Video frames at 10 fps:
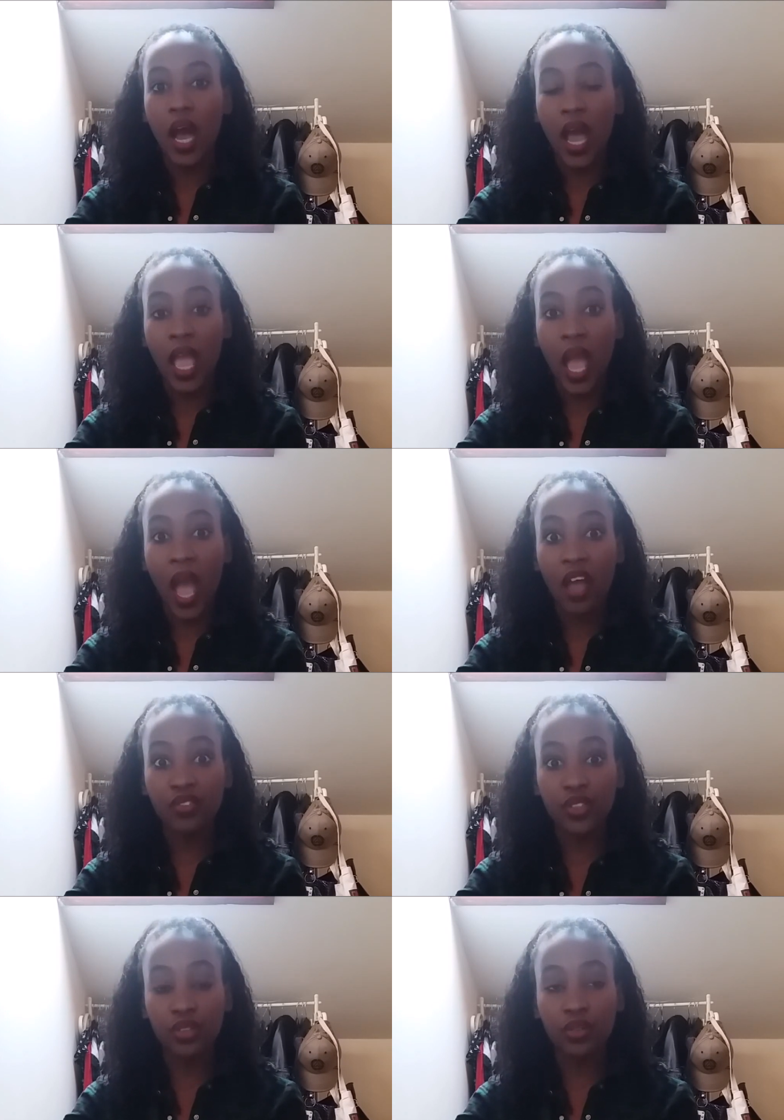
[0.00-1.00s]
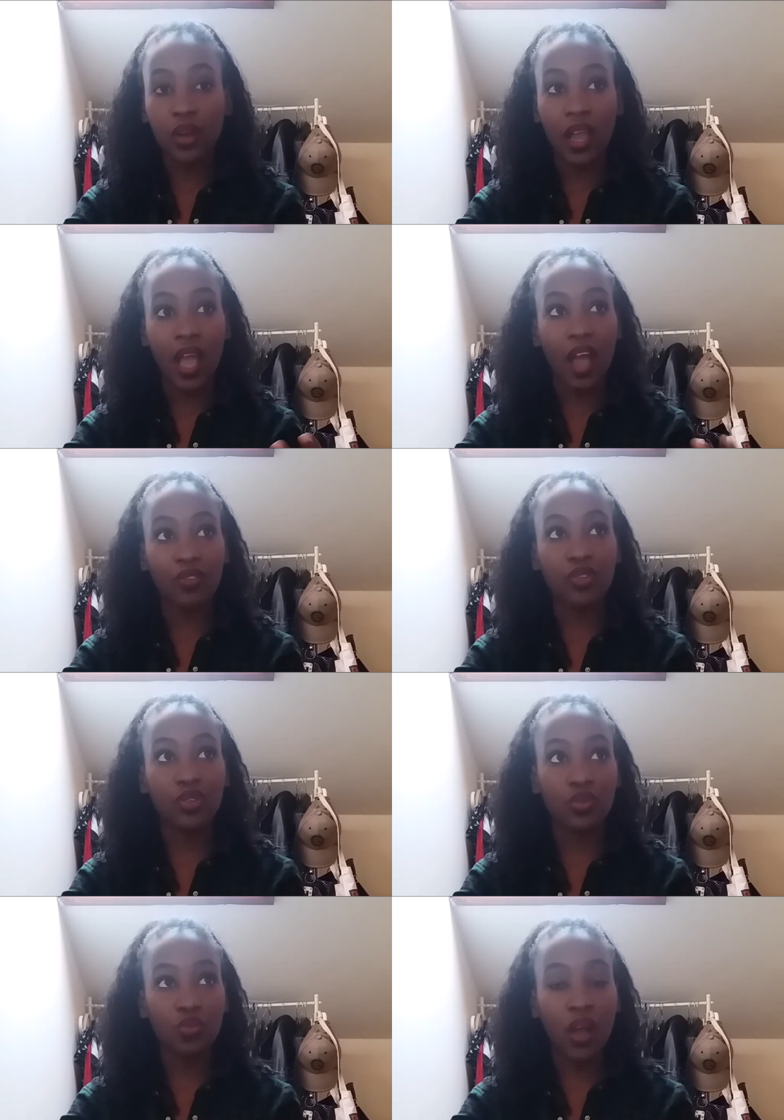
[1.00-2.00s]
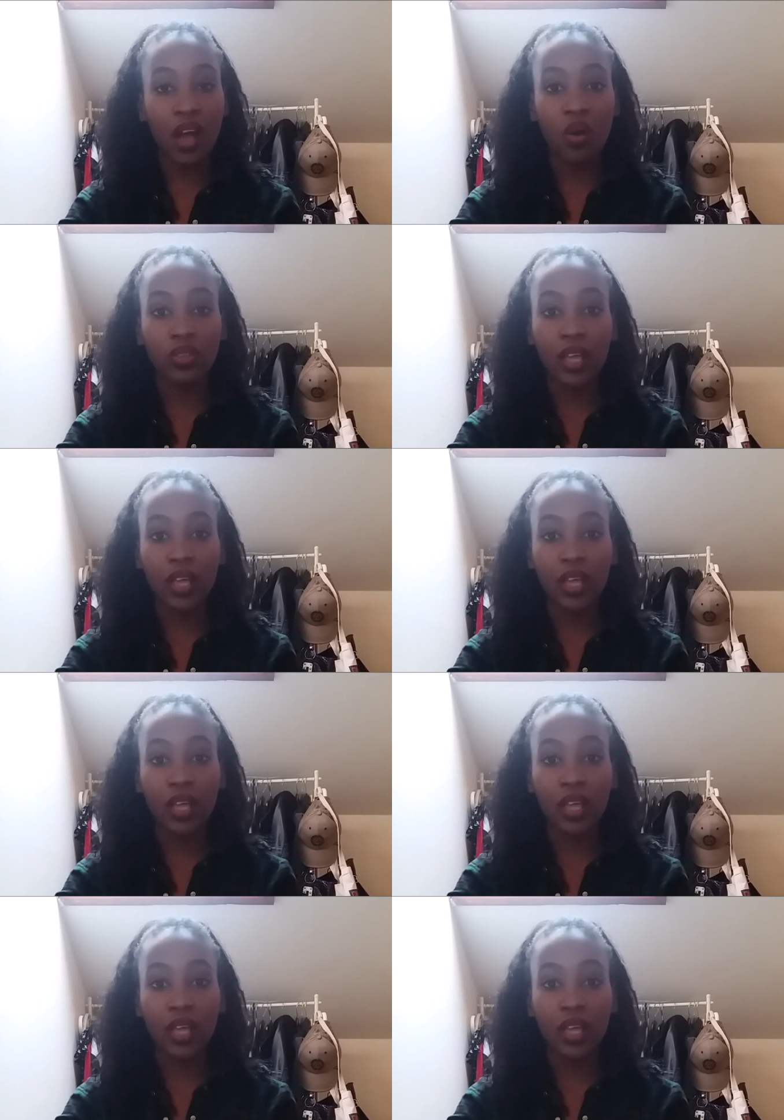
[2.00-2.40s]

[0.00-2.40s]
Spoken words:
I have to do well.